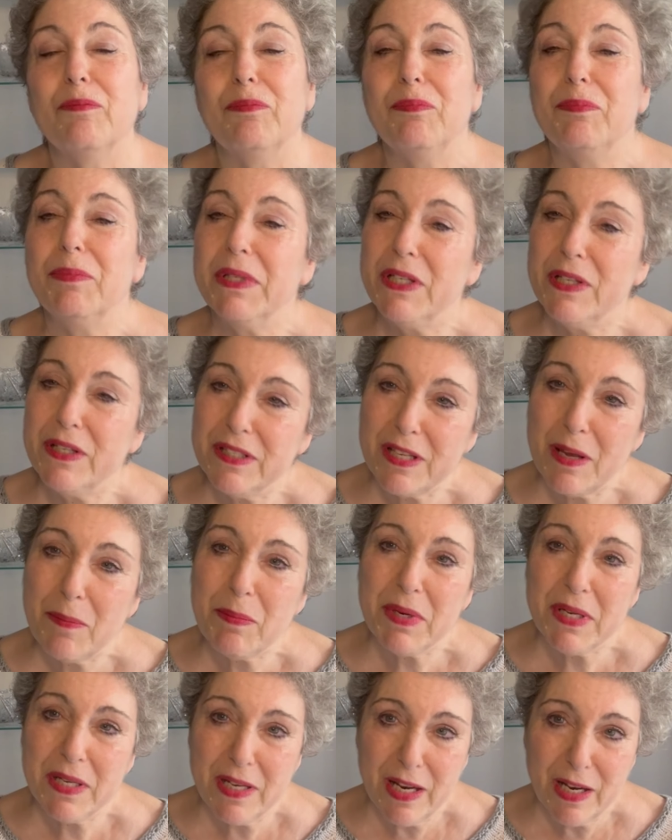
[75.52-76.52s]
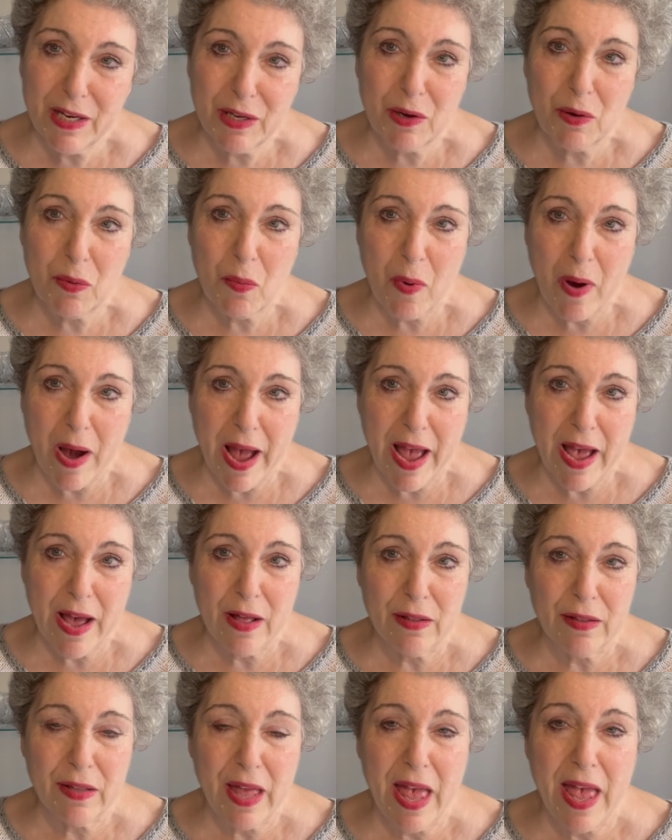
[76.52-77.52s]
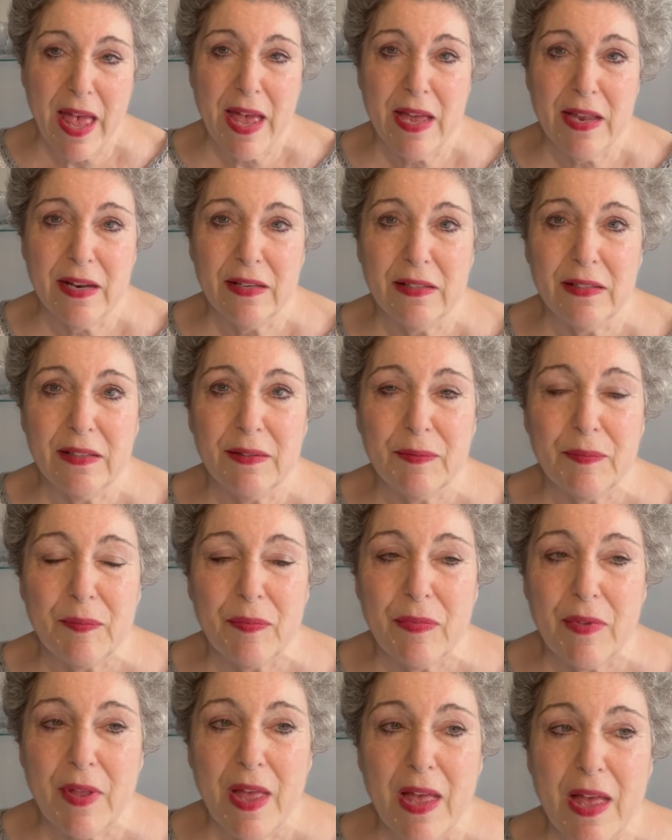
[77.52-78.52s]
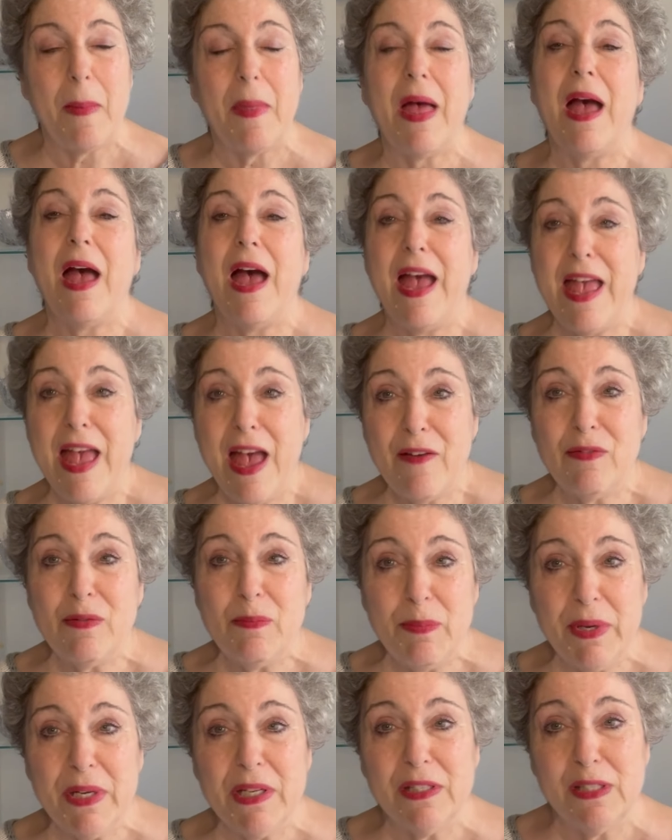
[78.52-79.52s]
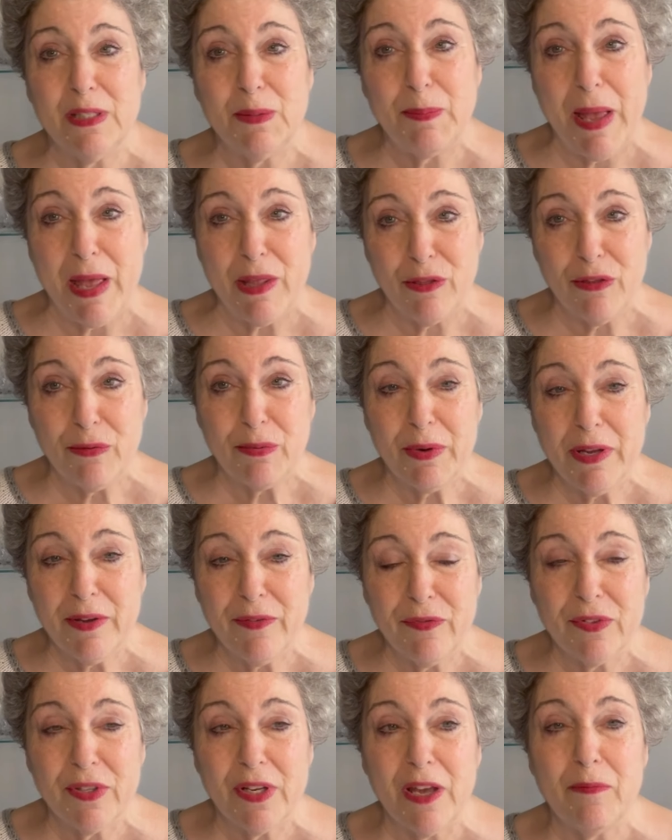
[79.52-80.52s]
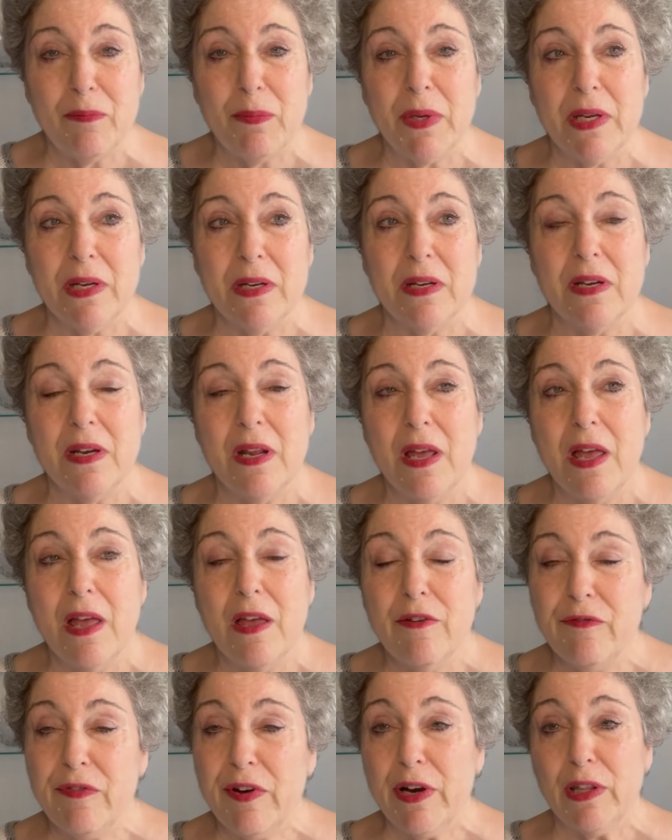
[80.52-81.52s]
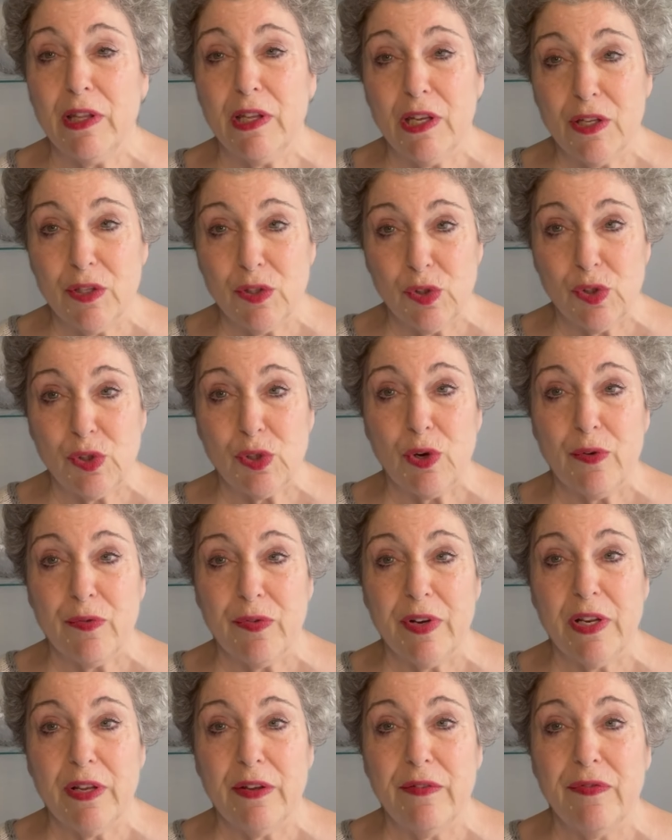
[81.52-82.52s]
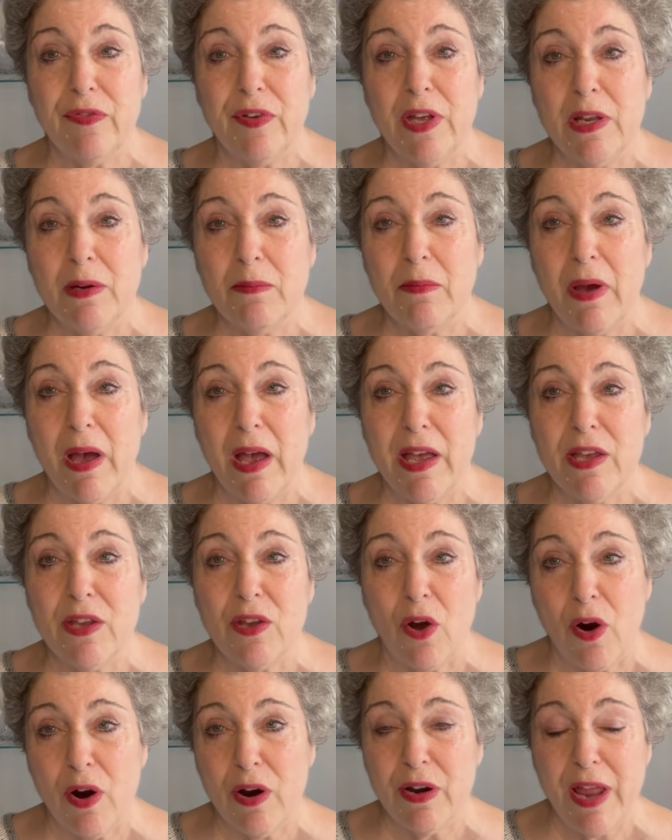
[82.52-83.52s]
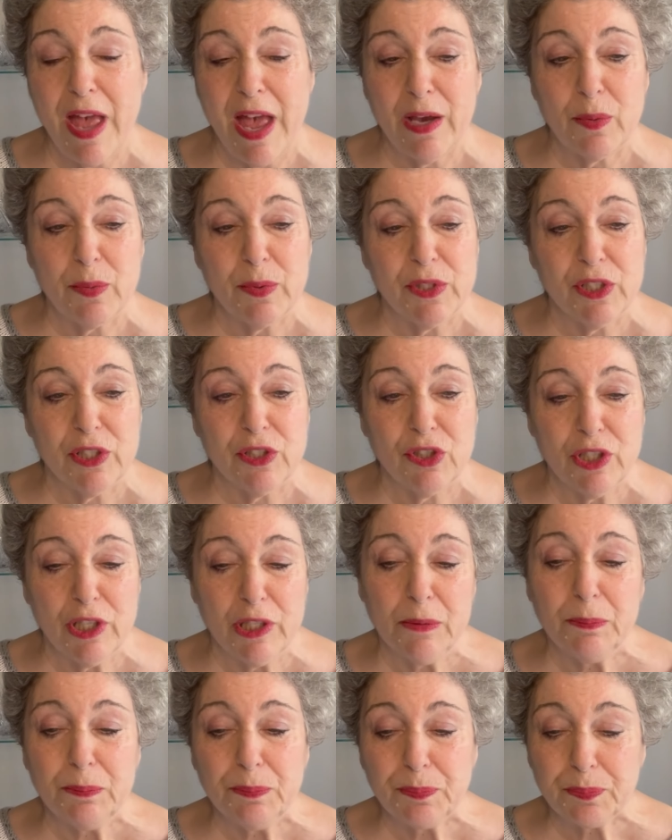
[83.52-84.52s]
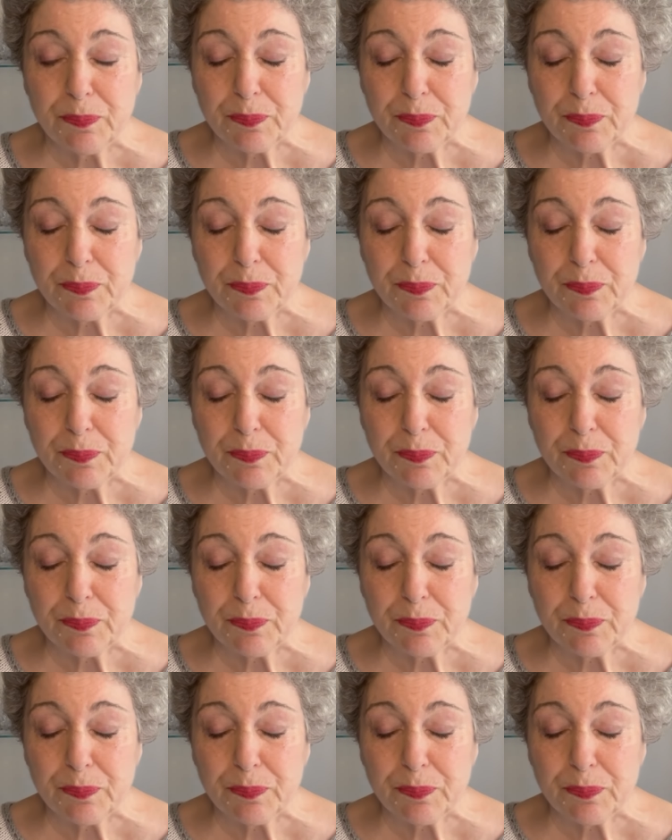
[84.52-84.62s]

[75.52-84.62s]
because I've been knitting a while and I haven't been a spendthrift. I've been fairly conservative in my yarn acquisition.